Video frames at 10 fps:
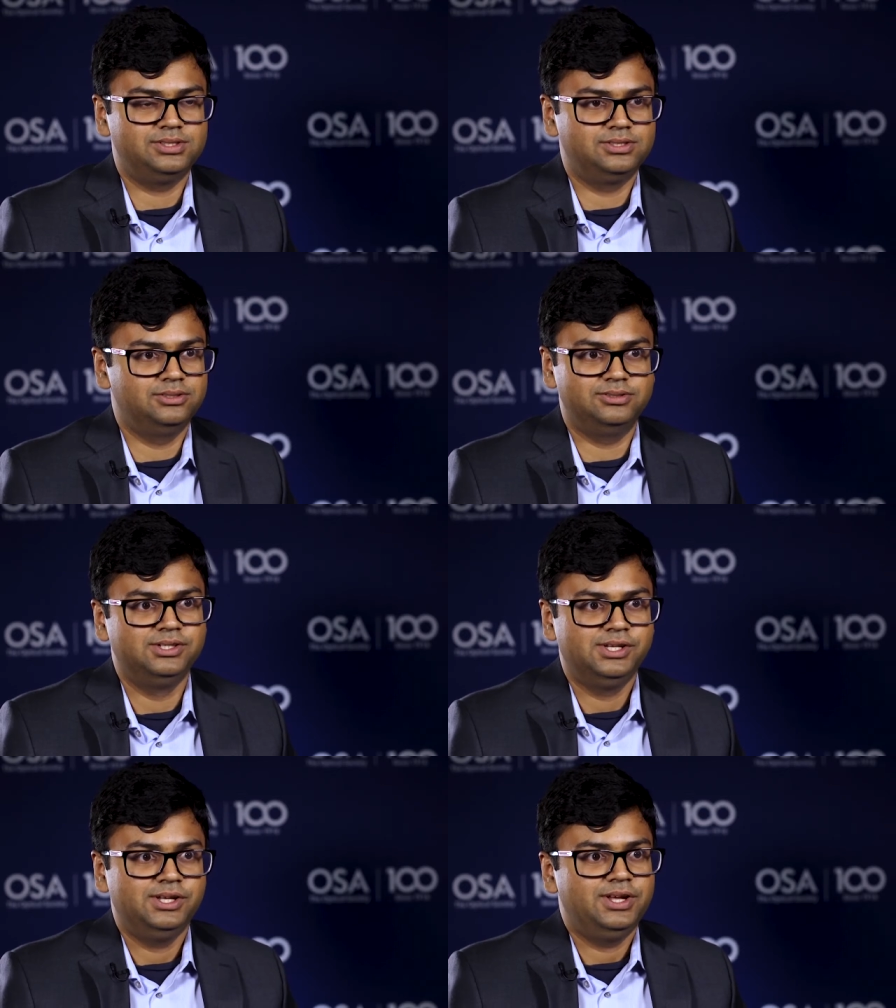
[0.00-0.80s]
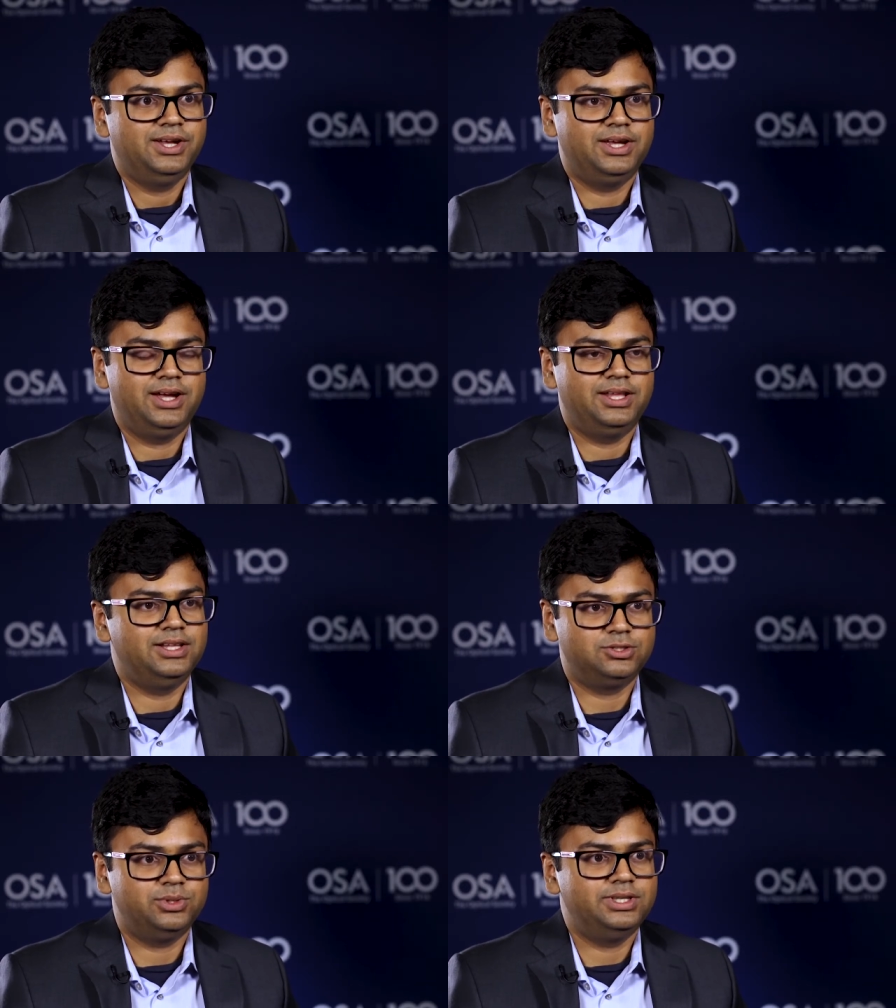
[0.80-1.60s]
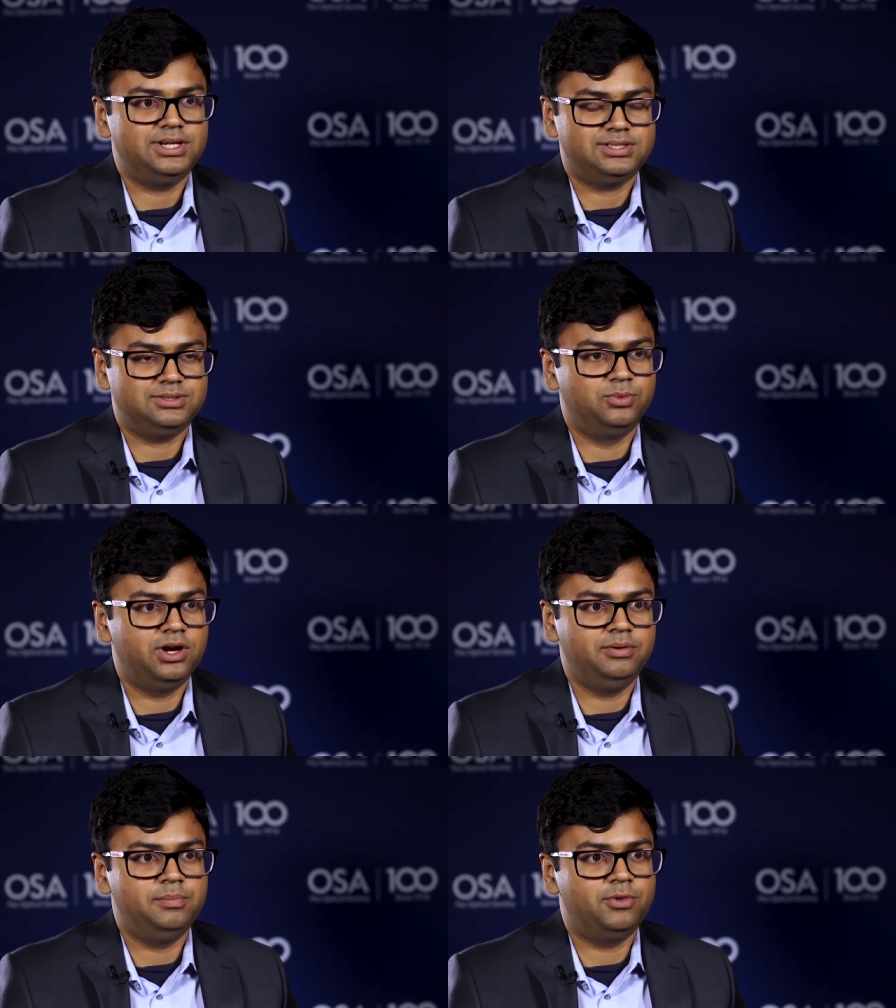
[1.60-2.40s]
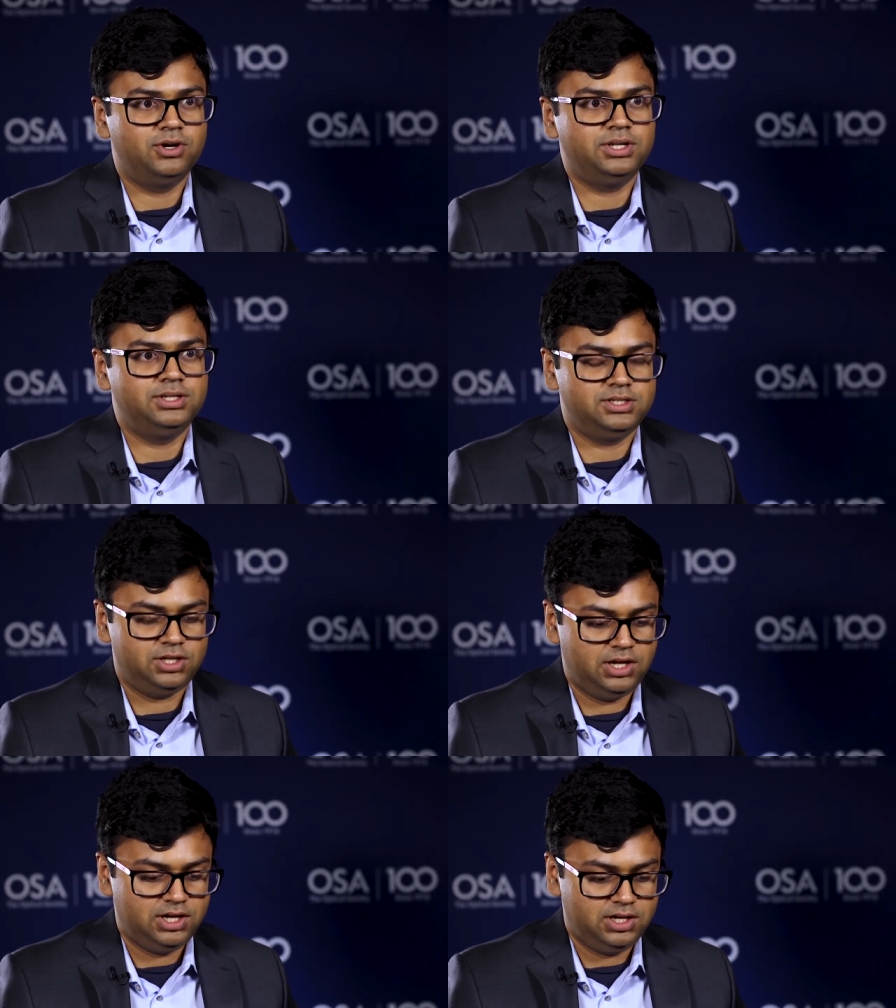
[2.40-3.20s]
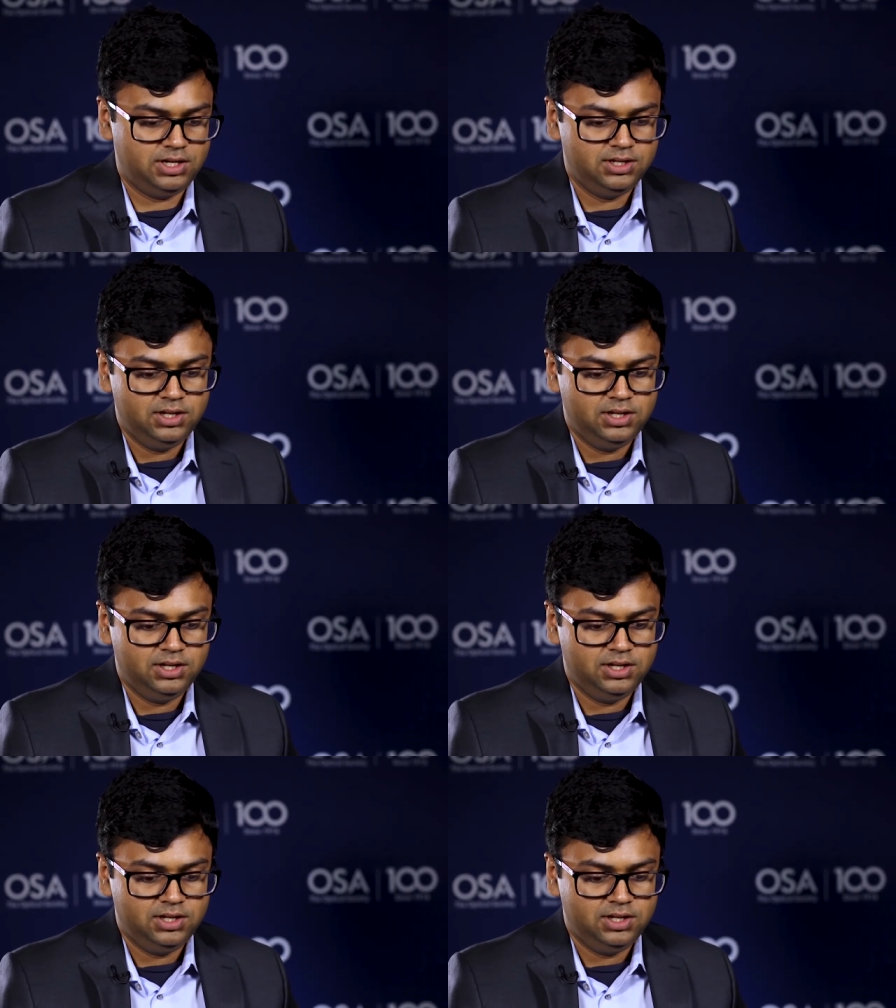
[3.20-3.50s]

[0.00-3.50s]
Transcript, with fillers: So, uh, and that's why that's one important uh,